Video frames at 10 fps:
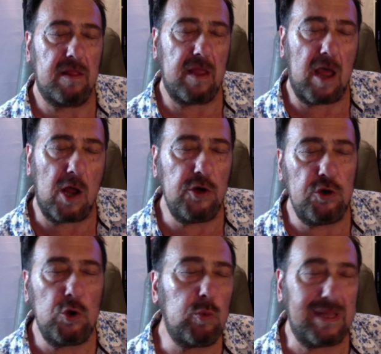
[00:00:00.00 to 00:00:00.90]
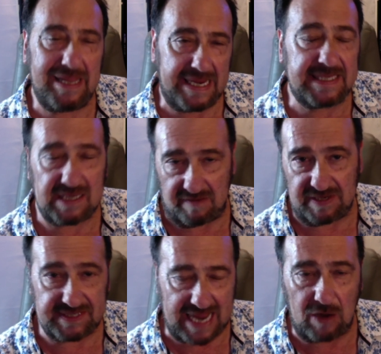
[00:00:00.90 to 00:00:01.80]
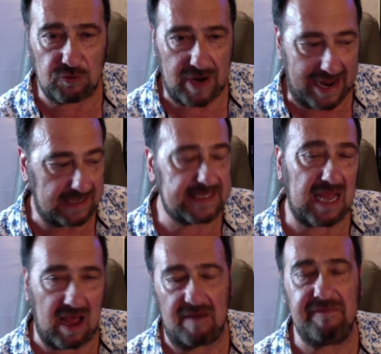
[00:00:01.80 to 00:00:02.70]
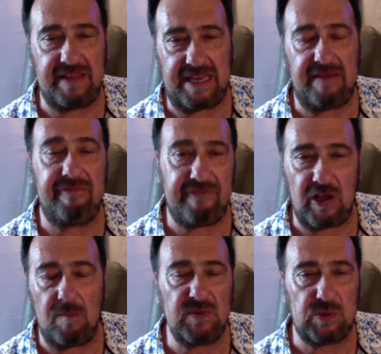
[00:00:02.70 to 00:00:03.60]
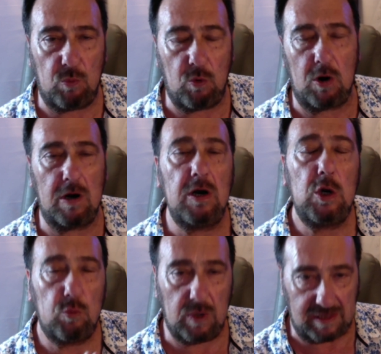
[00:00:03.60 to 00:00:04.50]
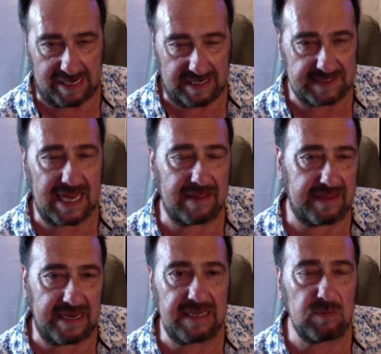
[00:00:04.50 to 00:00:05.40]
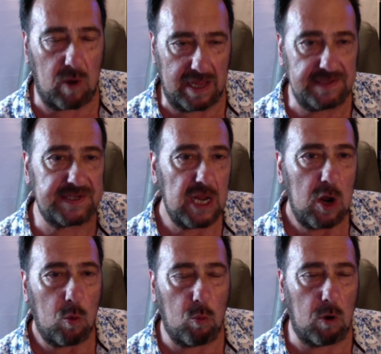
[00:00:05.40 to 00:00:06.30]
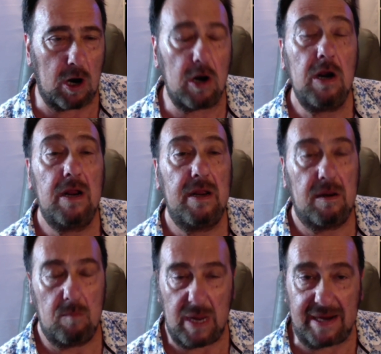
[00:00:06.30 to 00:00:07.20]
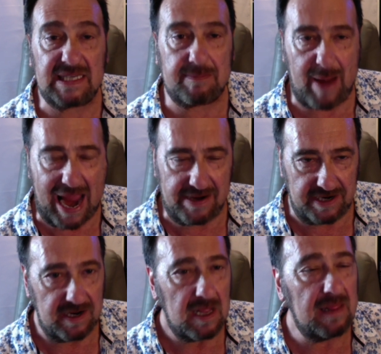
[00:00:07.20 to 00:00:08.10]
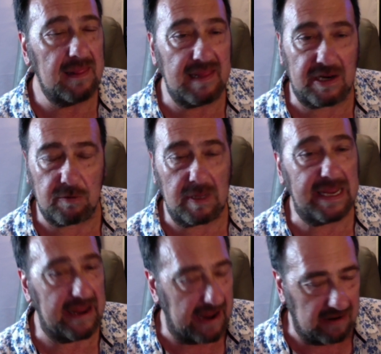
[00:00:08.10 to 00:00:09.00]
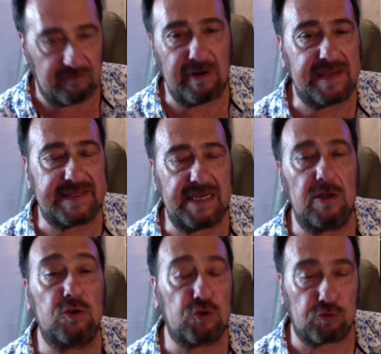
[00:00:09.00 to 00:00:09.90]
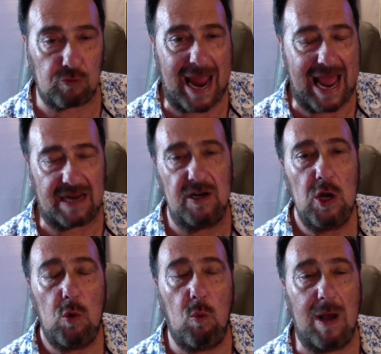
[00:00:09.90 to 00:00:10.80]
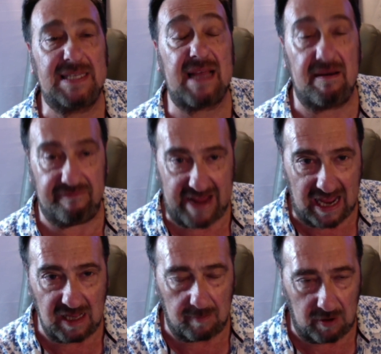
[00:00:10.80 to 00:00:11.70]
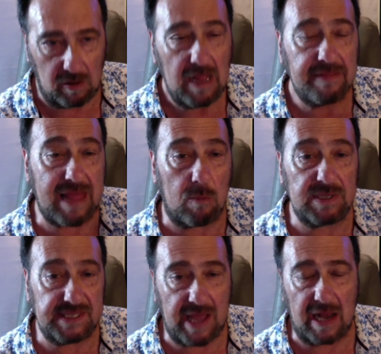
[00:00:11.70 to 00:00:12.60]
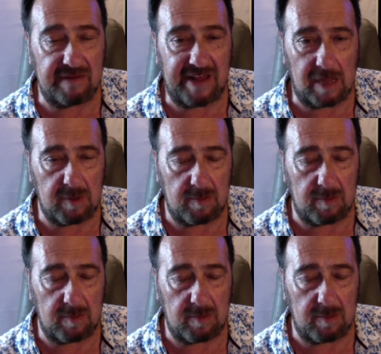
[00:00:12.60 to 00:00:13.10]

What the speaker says: a new release of the soundtracks of the films were released. And these ones were expanded. Literally every single track was available that was not available